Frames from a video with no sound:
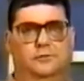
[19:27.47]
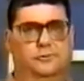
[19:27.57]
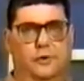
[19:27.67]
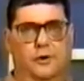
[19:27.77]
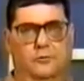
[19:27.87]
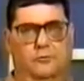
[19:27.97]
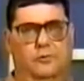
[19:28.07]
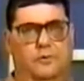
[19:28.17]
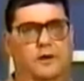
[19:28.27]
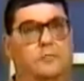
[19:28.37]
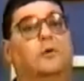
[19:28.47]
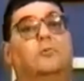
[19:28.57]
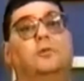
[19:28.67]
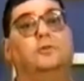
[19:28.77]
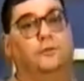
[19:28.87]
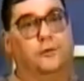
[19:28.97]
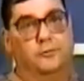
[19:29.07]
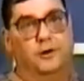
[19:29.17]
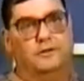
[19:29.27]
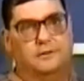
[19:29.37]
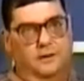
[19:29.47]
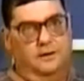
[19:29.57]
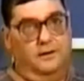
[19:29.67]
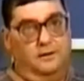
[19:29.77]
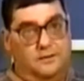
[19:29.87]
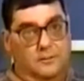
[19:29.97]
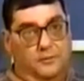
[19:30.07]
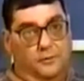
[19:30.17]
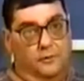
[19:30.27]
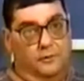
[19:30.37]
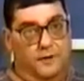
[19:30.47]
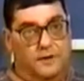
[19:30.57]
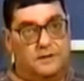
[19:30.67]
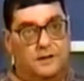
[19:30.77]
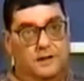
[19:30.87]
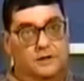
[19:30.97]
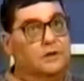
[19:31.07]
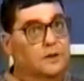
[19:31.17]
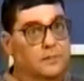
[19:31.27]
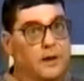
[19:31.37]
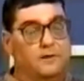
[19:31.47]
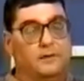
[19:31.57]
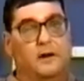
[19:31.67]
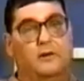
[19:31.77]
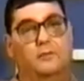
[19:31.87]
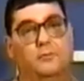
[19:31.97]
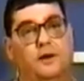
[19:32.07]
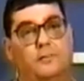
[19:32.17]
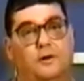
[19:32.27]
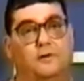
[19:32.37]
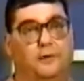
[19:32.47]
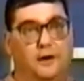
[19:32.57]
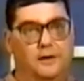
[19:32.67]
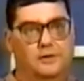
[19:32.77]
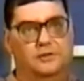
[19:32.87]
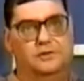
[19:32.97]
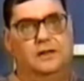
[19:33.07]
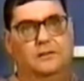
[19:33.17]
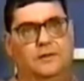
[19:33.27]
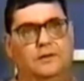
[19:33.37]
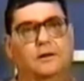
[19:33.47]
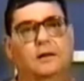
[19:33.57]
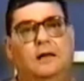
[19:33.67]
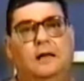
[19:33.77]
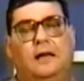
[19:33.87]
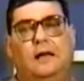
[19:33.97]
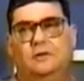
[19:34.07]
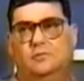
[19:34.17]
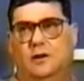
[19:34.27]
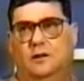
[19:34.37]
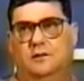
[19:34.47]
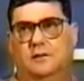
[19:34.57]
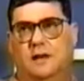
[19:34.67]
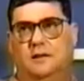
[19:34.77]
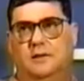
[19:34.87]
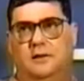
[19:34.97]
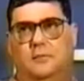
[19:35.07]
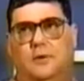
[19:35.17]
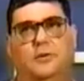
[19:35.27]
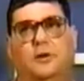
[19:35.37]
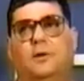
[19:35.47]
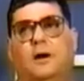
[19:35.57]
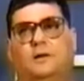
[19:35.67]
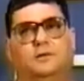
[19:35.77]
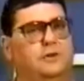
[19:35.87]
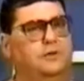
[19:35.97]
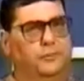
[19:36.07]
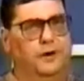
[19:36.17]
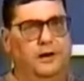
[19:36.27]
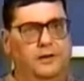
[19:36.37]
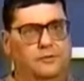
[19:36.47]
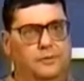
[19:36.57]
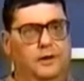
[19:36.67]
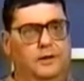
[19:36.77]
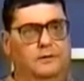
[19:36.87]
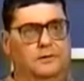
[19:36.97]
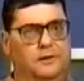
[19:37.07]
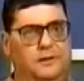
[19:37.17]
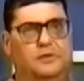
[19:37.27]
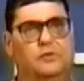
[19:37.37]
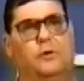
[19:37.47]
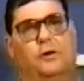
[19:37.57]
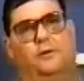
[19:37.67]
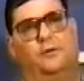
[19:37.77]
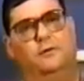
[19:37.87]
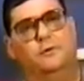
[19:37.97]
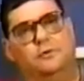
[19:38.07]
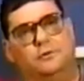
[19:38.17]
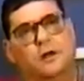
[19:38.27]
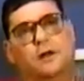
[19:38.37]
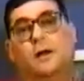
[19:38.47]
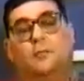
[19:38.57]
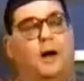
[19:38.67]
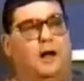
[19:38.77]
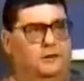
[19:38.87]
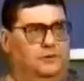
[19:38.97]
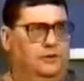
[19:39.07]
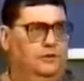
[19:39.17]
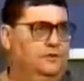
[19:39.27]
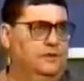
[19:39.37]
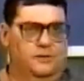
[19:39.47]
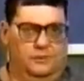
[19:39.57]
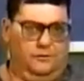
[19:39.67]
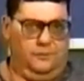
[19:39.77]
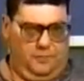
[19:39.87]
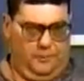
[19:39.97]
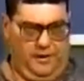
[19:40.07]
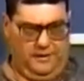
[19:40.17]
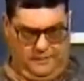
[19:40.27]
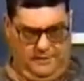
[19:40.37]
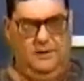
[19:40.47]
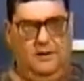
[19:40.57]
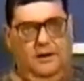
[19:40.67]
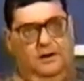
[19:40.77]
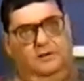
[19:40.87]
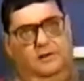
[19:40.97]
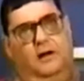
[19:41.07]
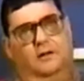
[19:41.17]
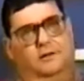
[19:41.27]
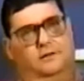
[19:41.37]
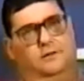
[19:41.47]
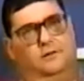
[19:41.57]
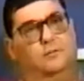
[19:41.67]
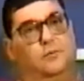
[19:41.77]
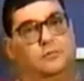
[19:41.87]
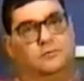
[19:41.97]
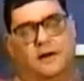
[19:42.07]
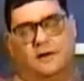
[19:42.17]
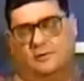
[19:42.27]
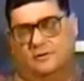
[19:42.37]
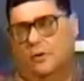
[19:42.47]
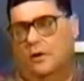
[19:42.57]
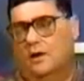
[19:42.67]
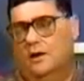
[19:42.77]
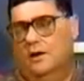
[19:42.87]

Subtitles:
You're wrong, we're right. Well, within 3 weeks they had done some of their own investigation, and they backed down and paid me a financial settlement, as well as had then a public apology 3 nights running as the lead story on their news, apology to the senator from Nebraska, and acknowledged the book was accurate. So